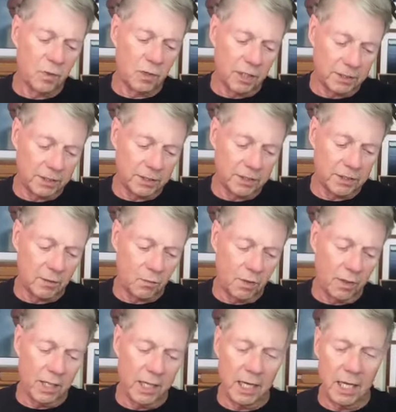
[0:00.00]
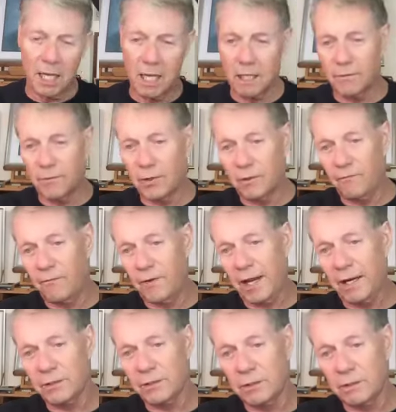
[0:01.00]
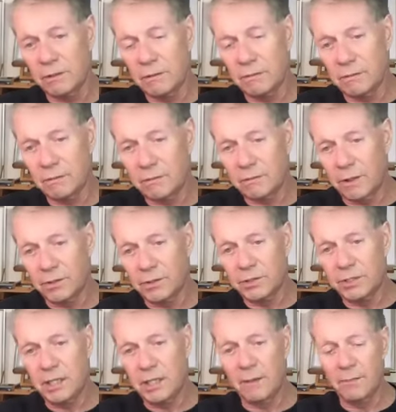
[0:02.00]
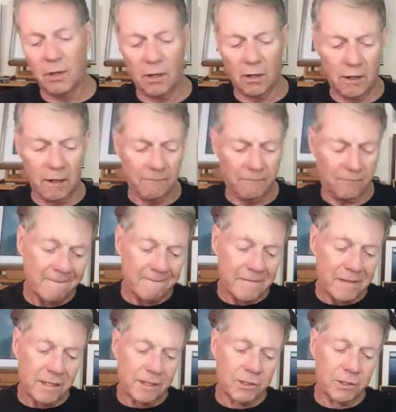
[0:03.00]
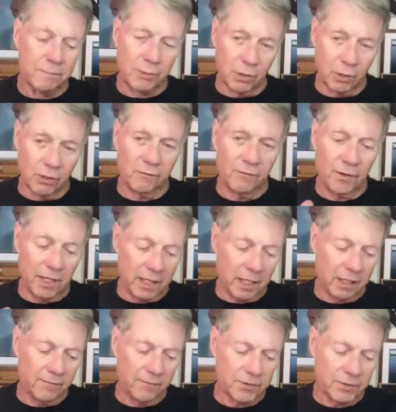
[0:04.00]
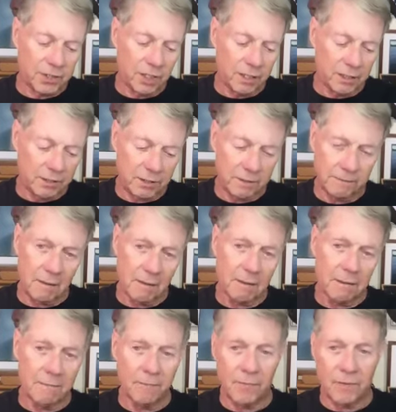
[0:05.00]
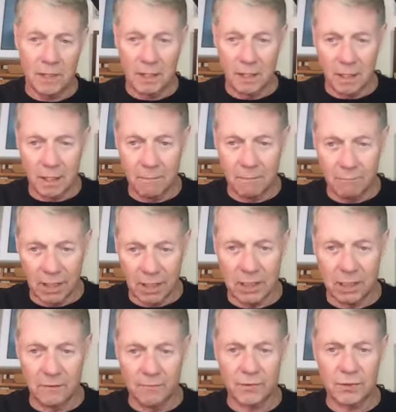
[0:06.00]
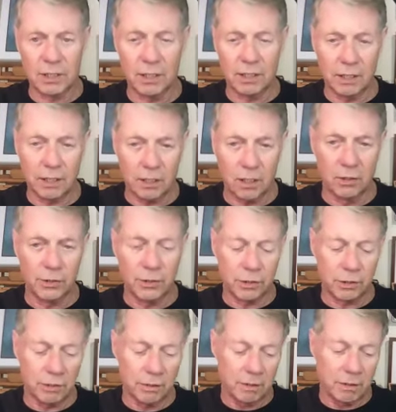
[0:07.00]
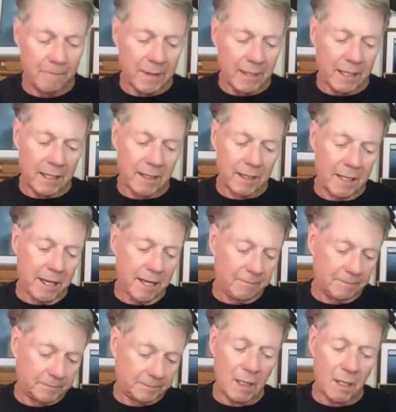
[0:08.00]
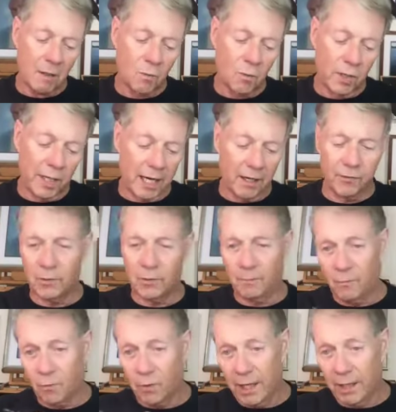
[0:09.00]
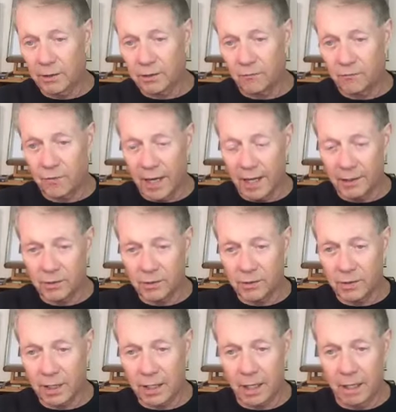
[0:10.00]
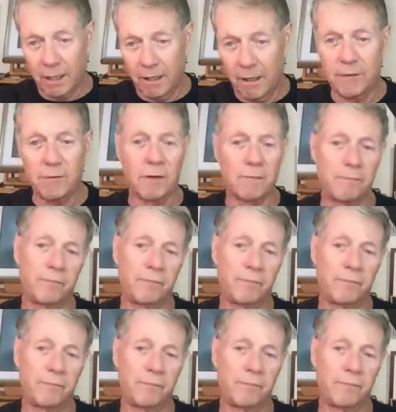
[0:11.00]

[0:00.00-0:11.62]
is that when they added their factor, their CMRF, to purified lymphocytes in the mixed lymphocyte culture, that without the factor, they got 100